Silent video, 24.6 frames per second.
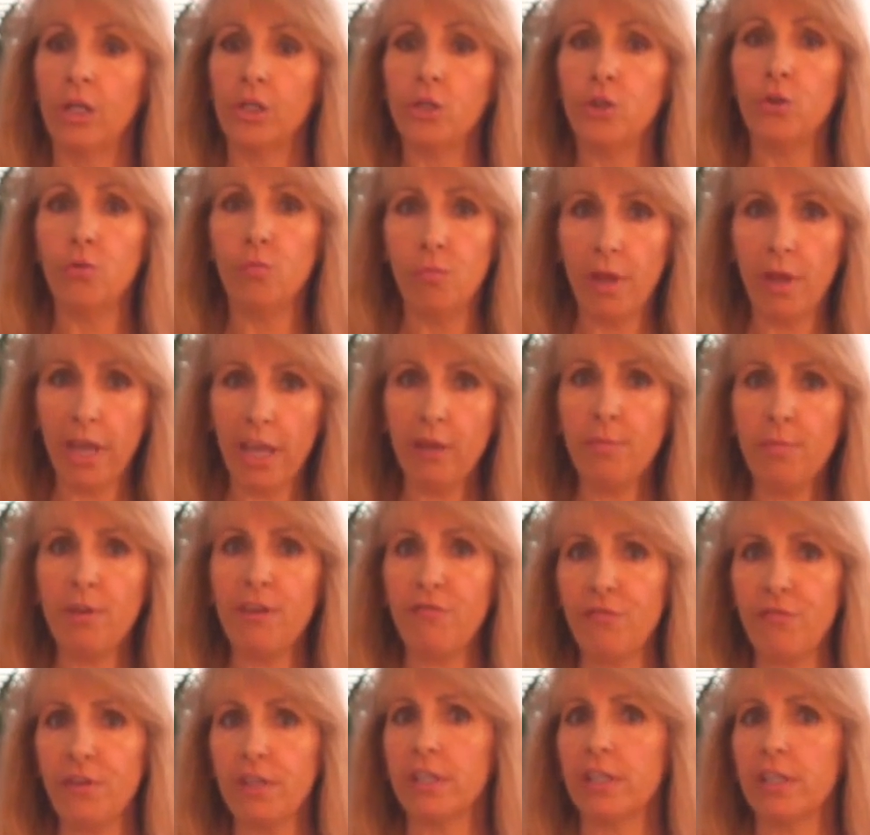you may be
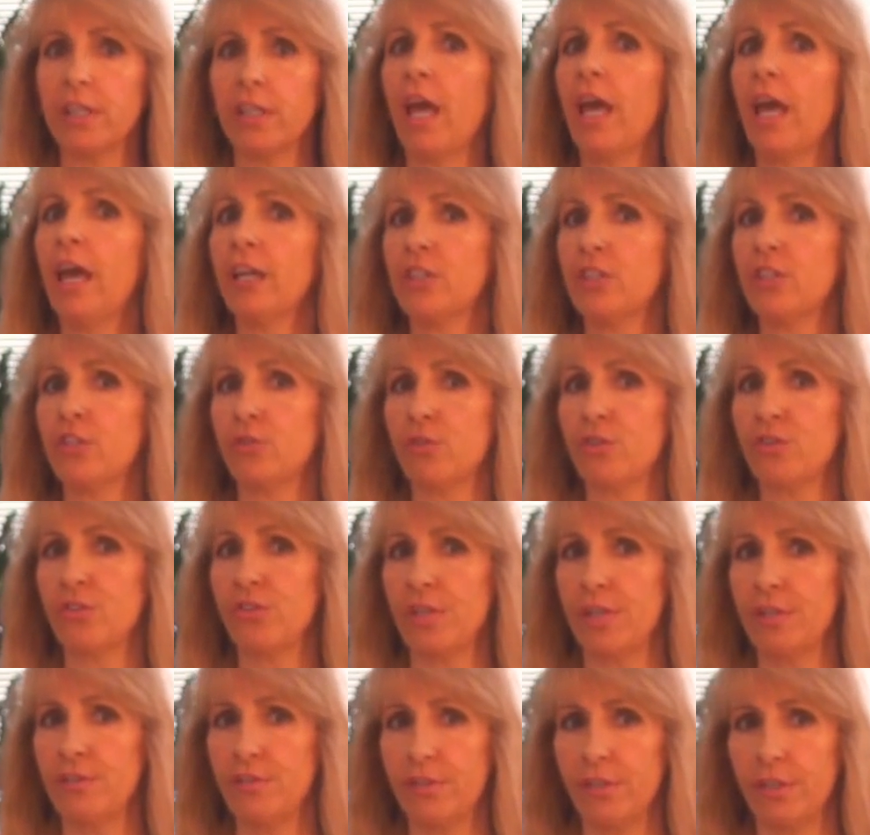feeling extra
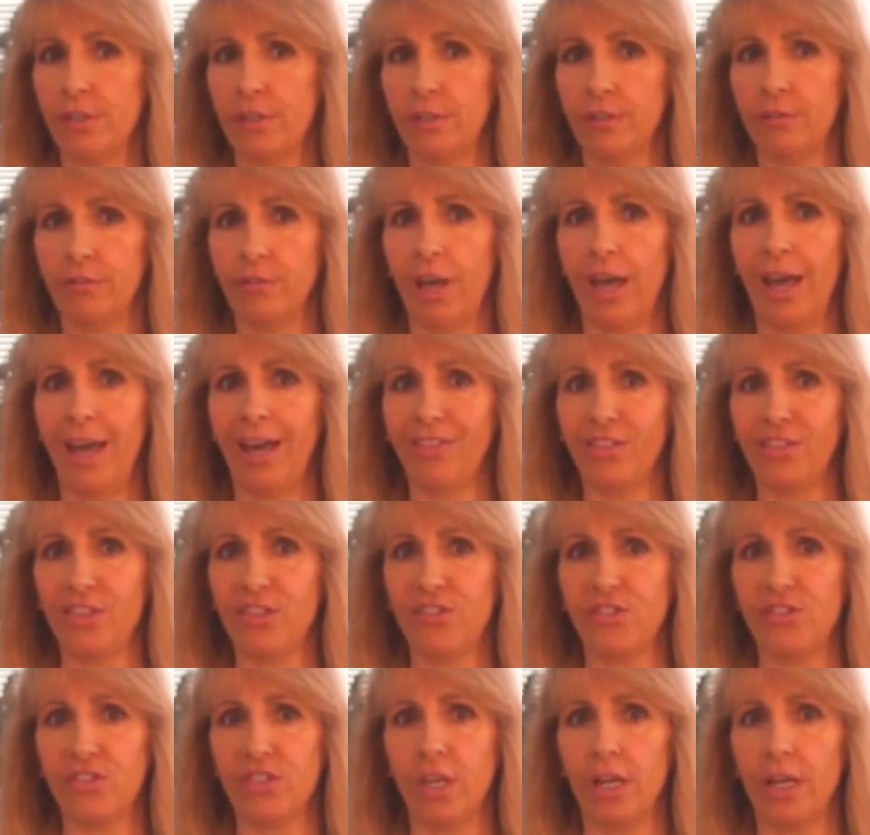sensitive at
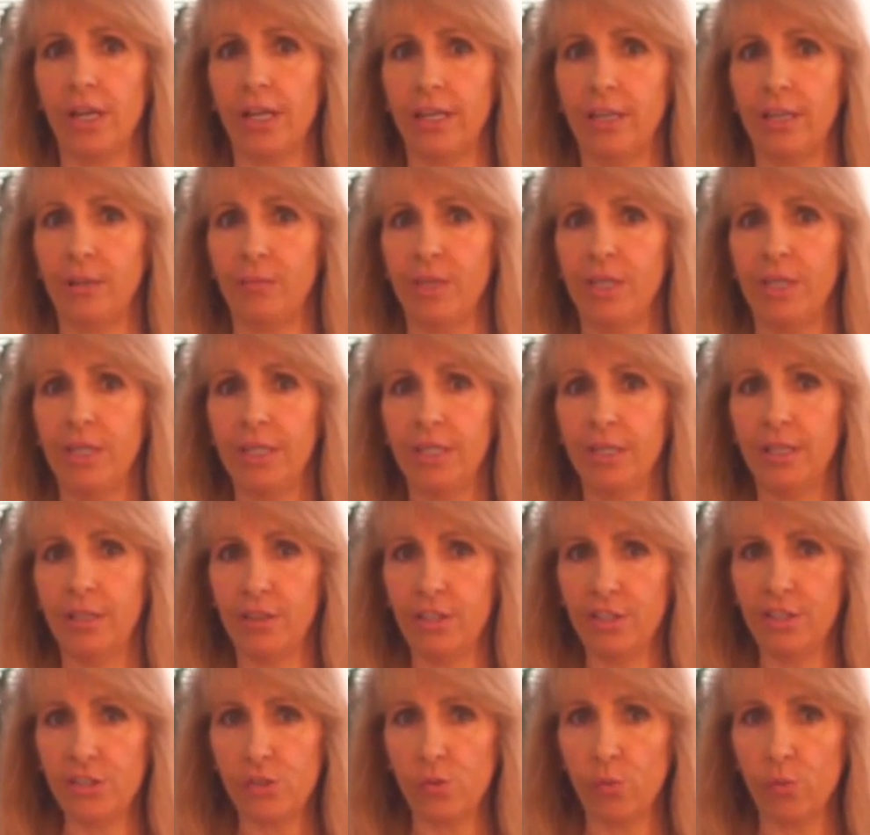this time.
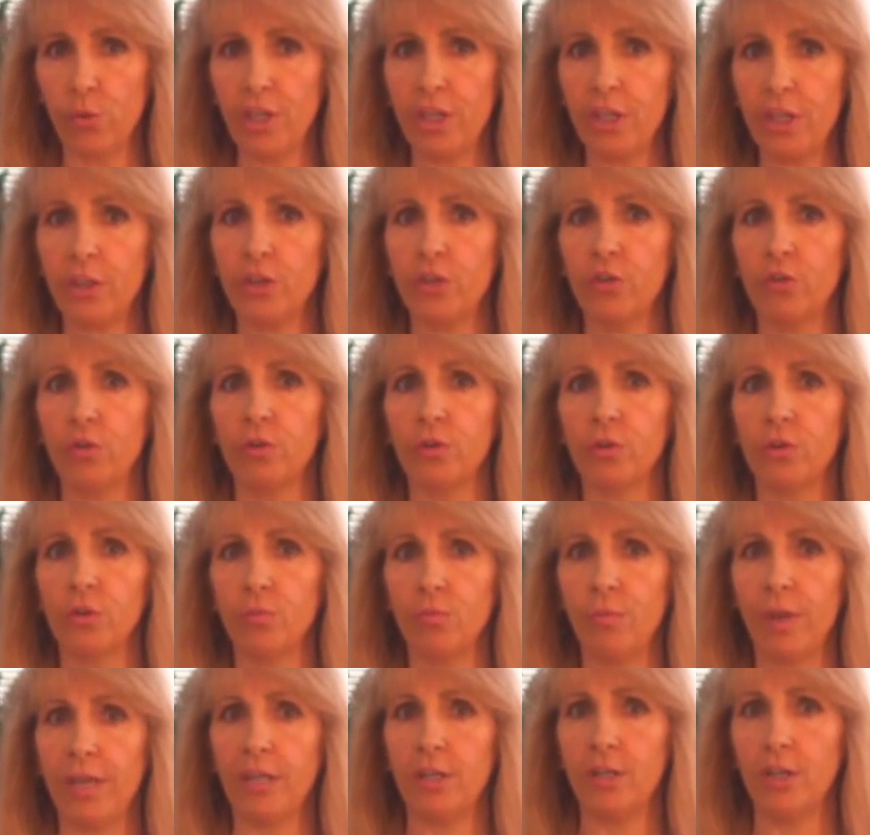This week you
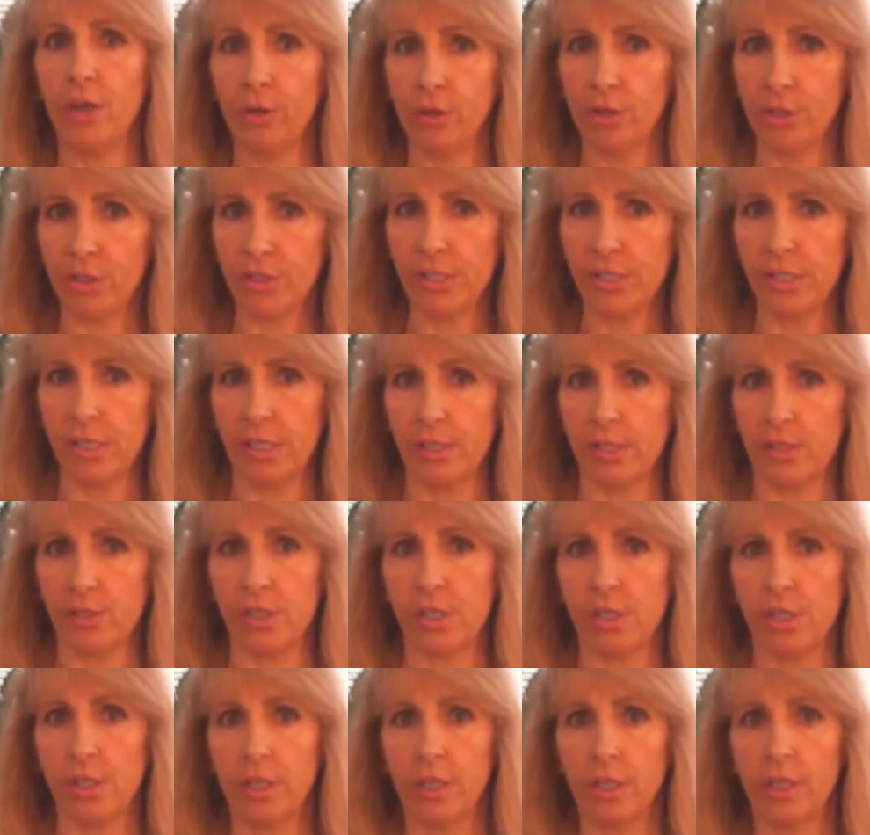may notice
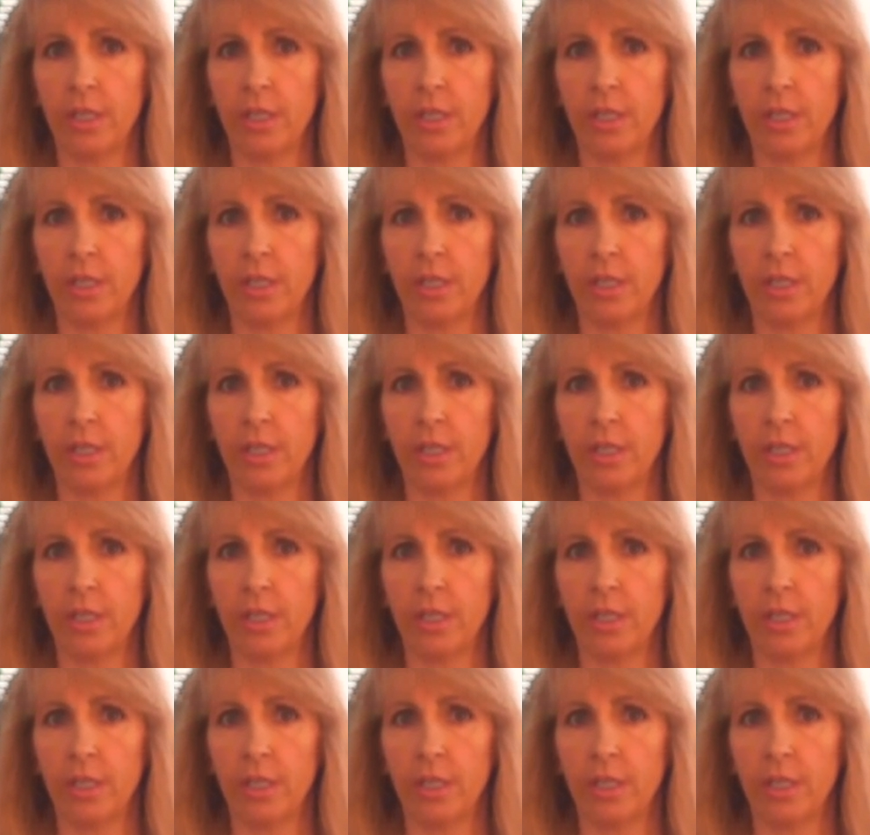it.